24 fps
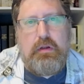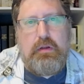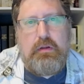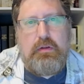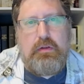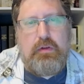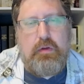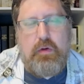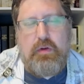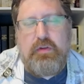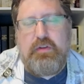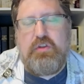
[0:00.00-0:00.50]

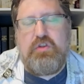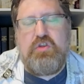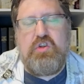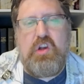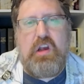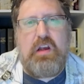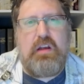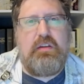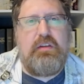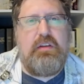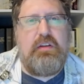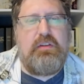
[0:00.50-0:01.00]
There's always a
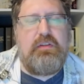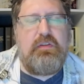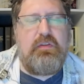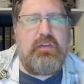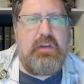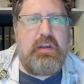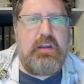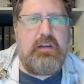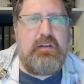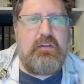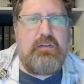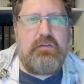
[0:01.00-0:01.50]
checklist of
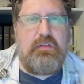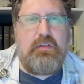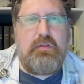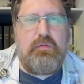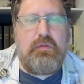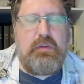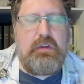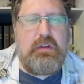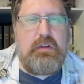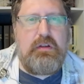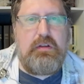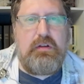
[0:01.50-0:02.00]
things that we
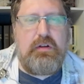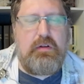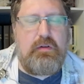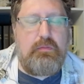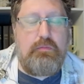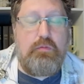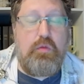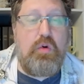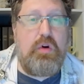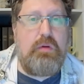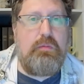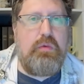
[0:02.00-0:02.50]
need to do that are
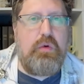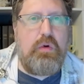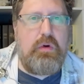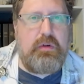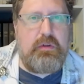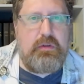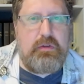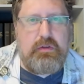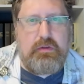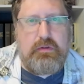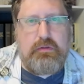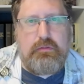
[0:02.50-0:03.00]
more important.